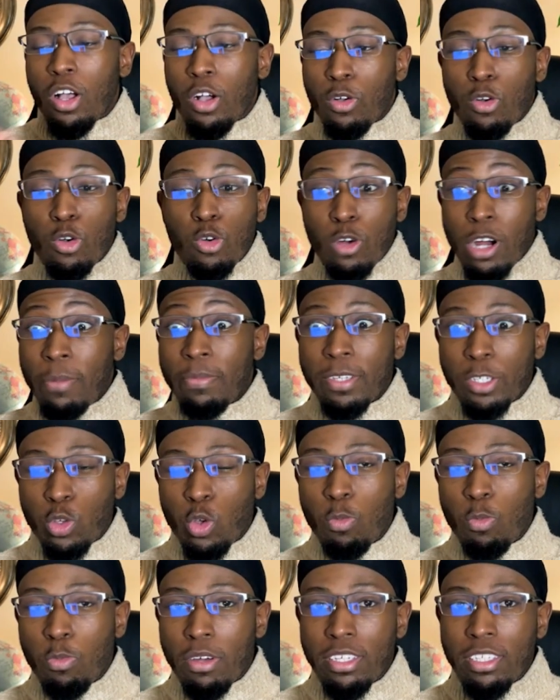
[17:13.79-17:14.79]
Go grab this
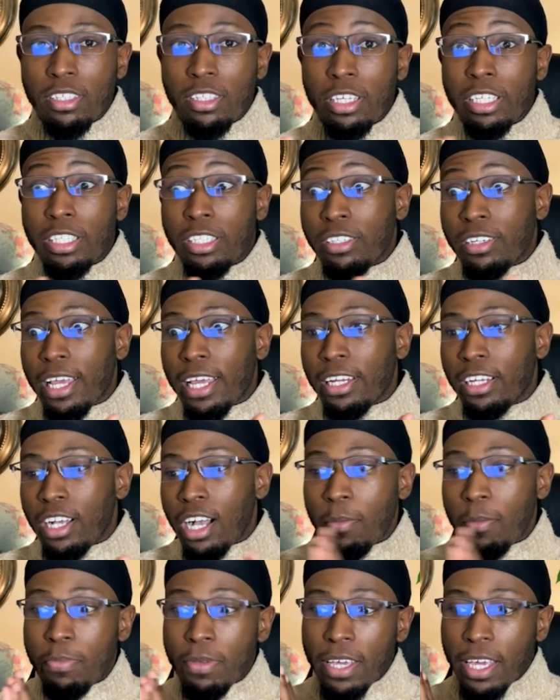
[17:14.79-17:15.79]
whole presentation and
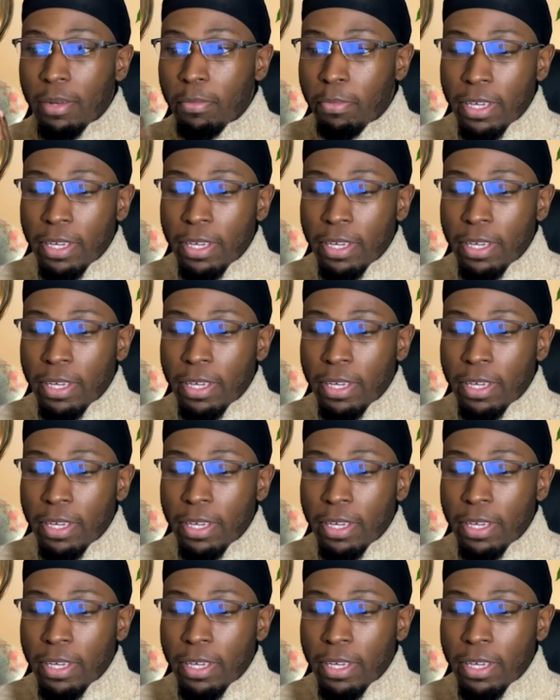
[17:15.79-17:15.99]
copy and